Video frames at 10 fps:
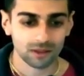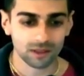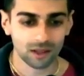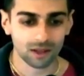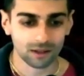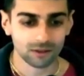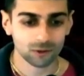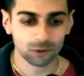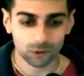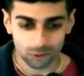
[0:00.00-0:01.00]
Yeah,
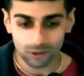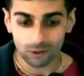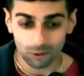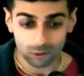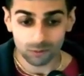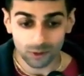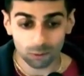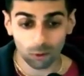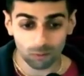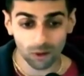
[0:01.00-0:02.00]
so you can also be
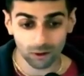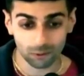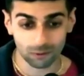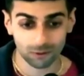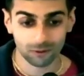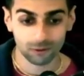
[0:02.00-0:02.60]
role model.